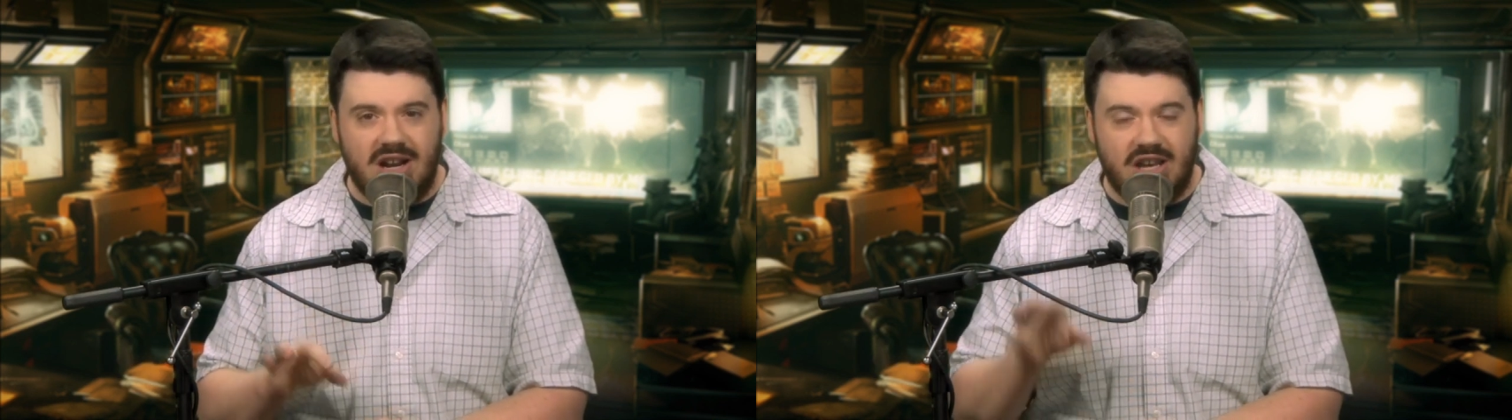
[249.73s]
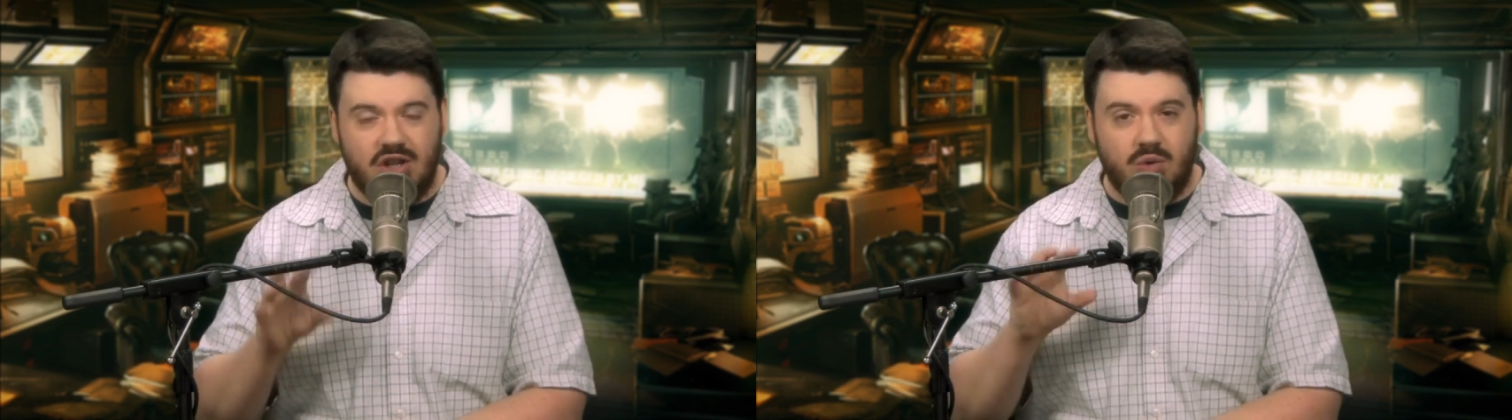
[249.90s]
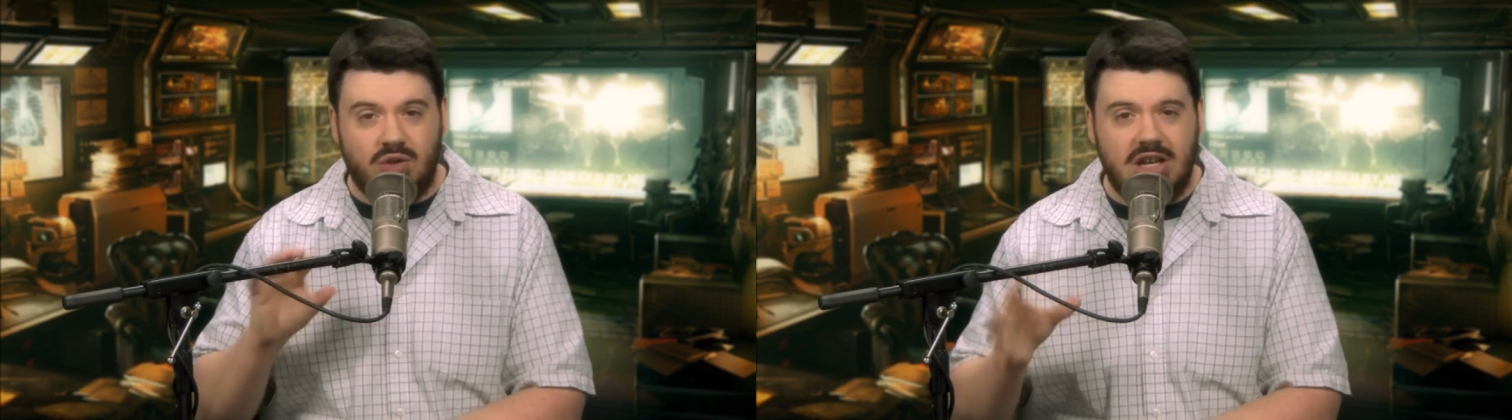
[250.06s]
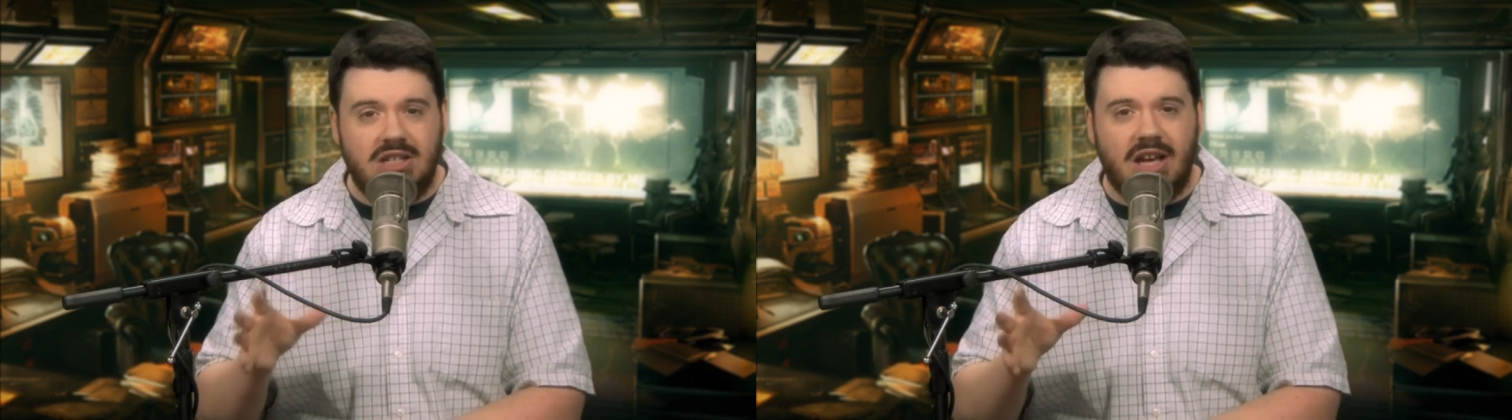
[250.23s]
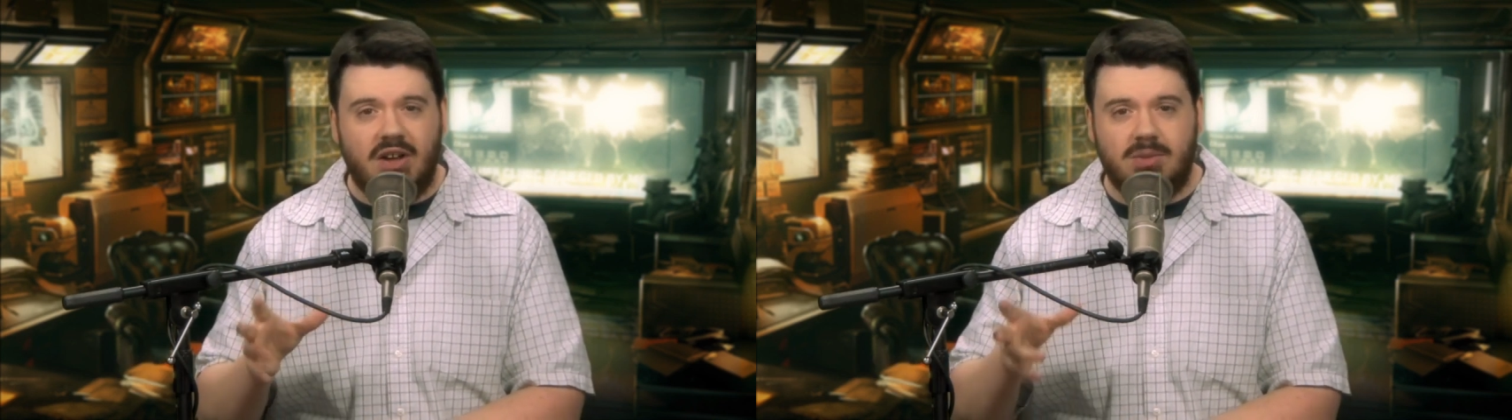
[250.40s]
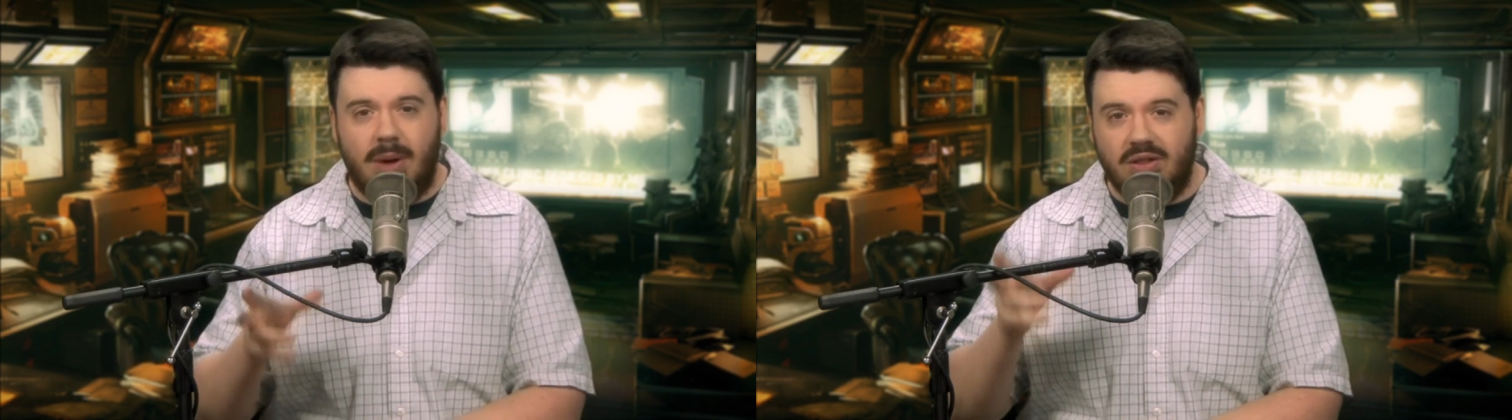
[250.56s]
and get you
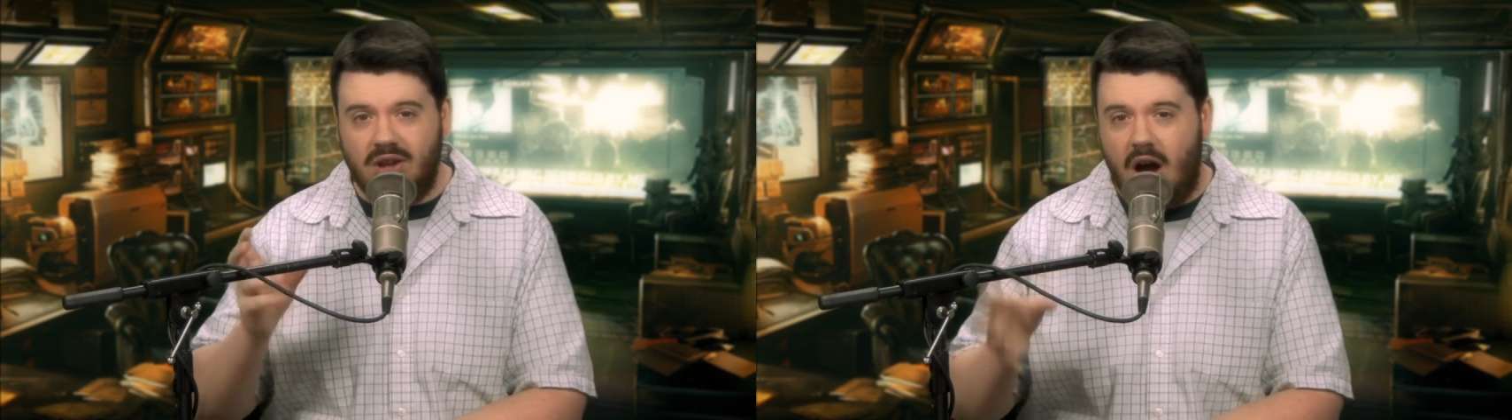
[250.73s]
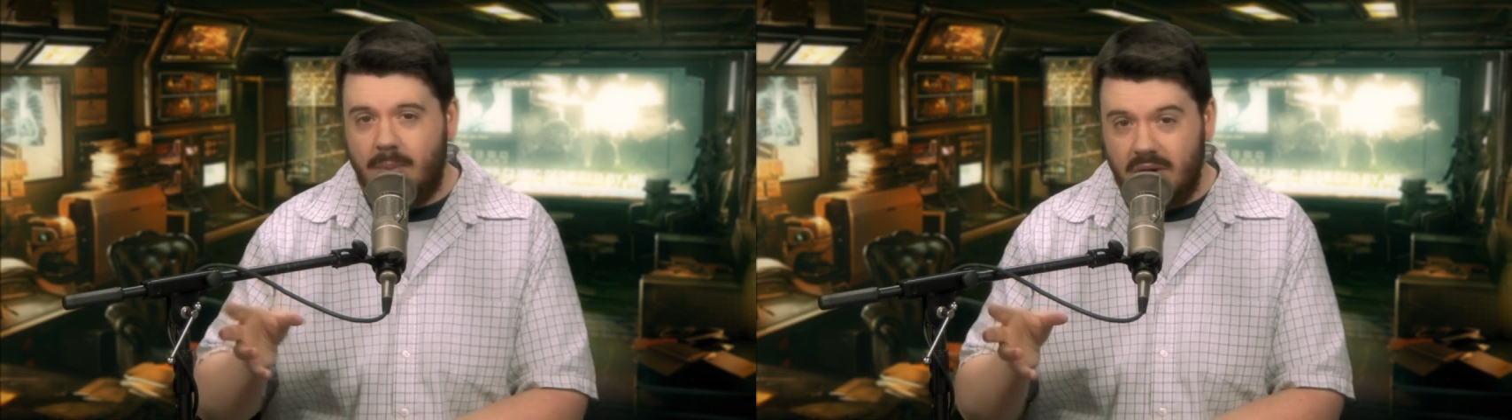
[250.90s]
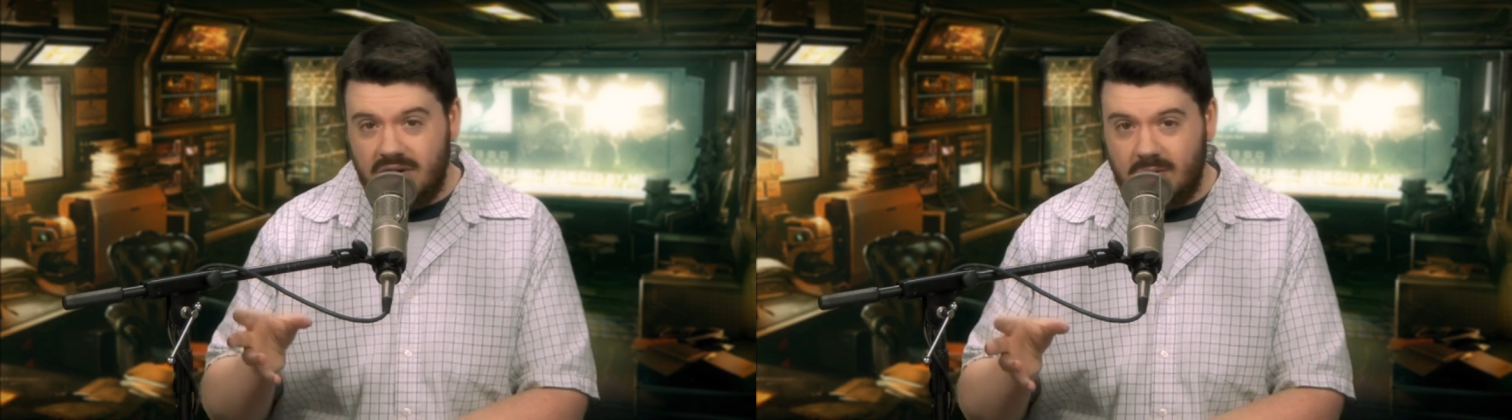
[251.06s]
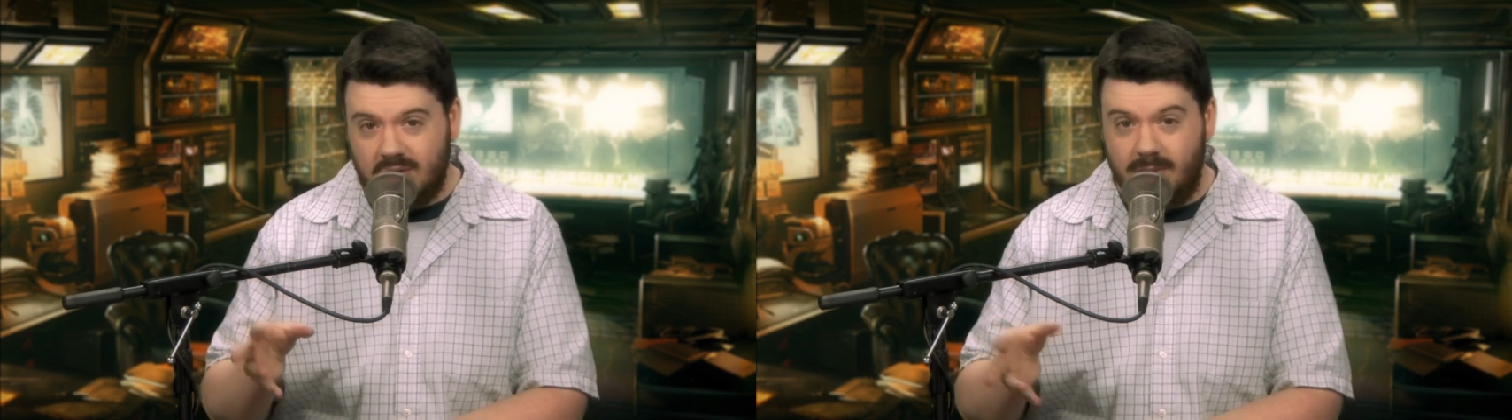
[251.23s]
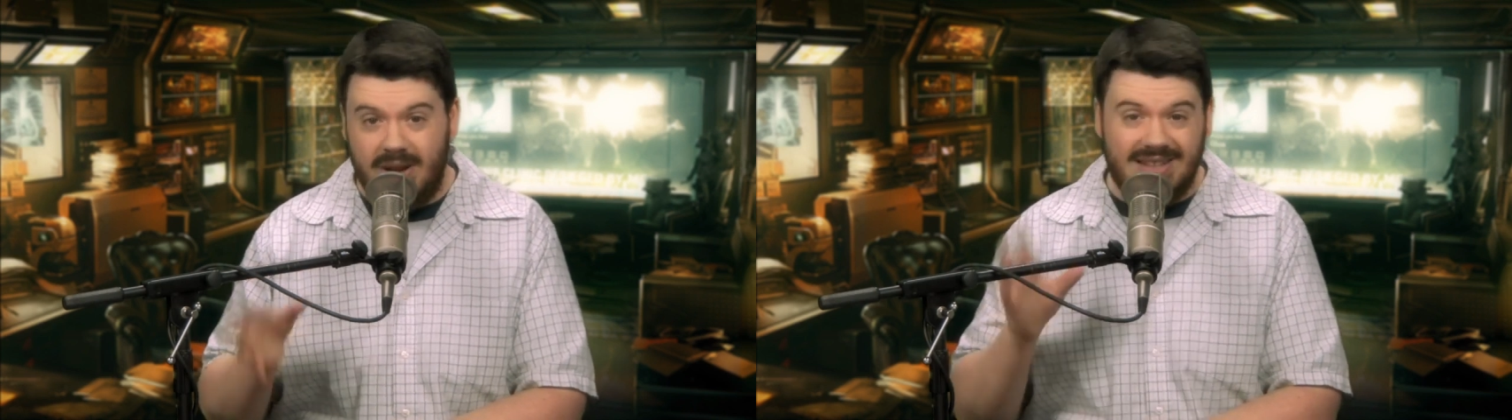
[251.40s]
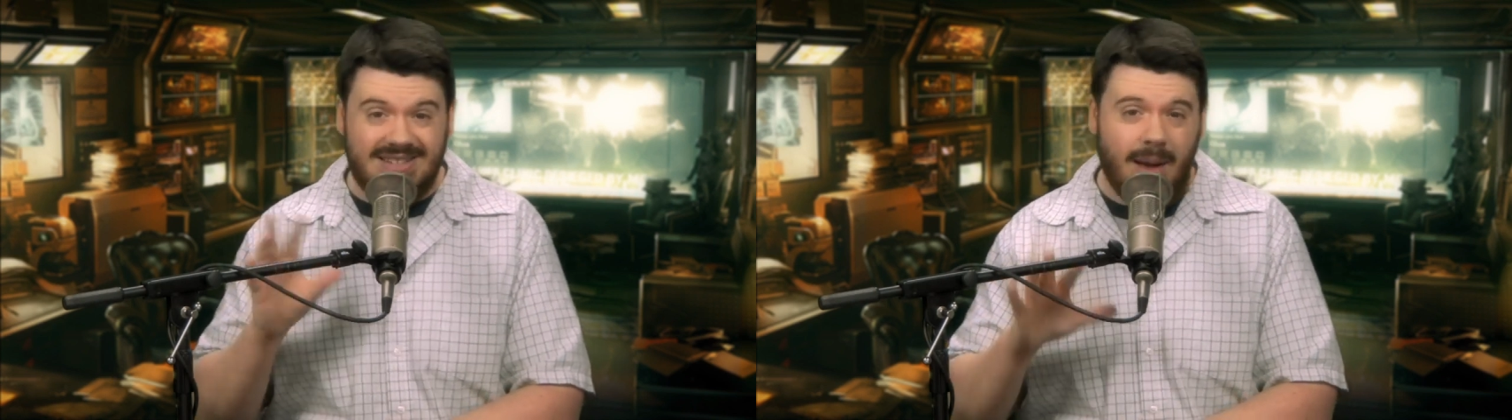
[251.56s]
details about the operating system and in